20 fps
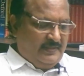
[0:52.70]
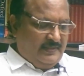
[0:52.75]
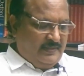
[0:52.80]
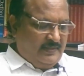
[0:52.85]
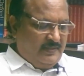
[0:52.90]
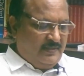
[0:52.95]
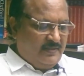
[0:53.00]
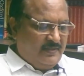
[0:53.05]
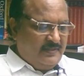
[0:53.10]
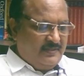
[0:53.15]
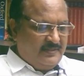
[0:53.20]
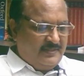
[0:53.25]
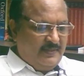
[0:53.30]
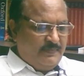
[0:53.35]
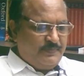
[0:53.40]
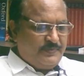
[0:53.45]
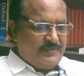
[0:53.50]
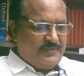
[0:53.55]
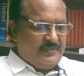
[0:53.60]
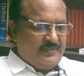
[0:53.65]

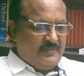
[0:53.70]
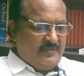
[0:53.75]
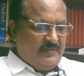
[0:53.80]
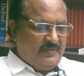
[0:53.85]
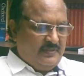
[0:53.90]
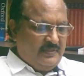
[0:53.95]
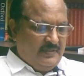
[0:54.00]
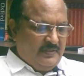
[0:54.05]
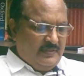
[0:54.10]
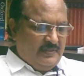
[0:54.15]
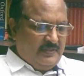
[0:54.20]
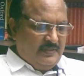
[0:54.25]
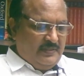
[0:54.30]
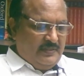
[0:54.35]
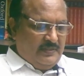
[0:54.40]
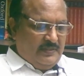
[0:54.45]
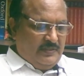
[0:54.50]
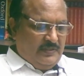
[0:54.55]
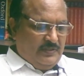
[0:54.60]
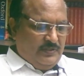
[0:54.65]
concepts.
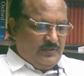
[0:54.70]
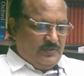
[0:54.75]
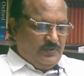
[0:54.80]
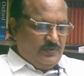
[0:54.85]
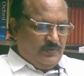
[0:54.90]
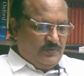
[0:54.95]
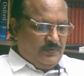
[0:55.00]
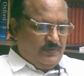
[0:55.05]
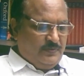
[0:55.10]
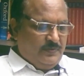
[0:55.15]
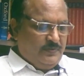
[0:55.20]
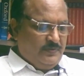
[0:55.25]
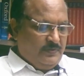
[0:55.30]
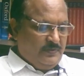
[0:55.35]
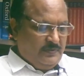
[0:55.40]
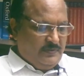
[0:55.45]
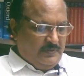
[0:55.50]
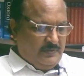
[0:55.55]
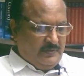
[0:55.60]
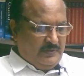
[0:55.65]
So,
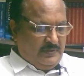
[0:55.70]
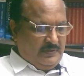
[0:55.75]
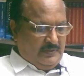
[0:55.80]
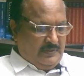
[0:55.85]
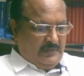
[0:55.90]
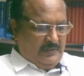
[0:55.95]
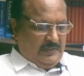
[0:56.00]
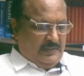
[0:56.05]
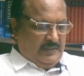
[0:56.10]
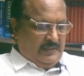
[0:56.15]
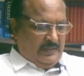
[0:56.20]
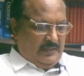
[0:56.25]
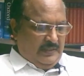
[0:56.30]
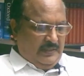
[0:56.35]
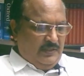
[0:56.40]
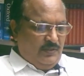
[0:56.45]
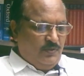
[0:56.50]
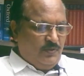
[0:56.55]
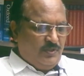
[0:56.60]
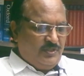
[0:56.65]

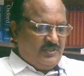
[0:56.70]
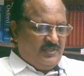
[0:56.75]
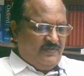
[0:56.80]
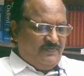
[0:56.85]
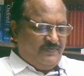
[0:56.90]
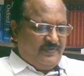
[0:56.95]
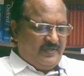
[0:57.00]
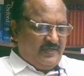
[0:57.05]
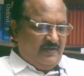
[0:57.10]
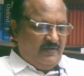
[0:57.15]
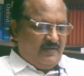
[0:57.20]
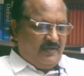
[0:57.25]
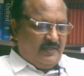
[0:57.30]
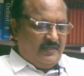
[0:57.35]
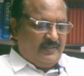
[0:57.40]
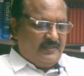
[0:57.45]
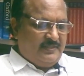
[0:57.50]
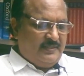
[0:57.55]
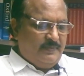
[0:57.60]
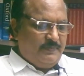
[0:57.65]
in those difficult
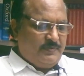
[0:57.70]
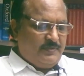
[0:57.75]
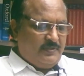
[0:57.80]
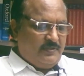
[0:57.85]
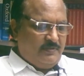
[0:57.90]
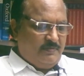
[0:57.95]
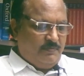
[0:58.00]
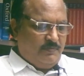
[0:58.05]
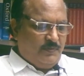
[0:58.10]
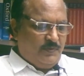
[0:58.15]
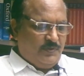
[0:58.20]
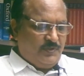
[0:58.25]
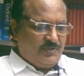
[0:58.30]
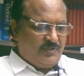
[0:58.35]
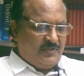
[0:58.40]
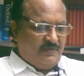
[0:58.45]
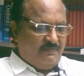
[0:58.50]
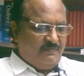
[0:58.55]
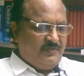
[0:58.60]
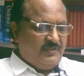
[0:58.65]
concepts, most
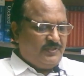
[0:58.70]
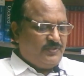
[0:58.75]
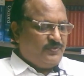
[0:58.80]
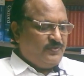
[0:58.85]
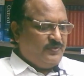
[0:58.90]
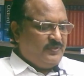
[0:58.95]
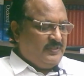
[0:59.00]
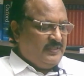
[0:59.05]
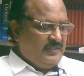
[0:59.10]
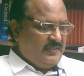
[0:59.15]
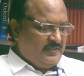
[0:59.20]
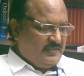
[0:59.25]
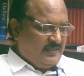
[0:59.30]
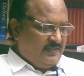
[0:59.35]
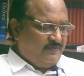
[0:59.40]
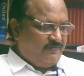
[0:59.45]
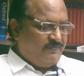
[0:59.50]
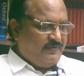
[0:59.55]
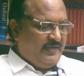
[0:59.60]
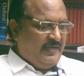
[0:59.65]
of the students are
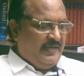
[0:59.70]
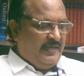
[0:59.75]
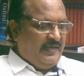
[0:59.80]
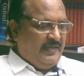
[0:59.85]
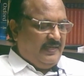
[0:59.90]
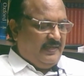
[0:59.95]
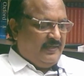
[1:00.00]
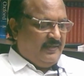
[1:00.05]
feeling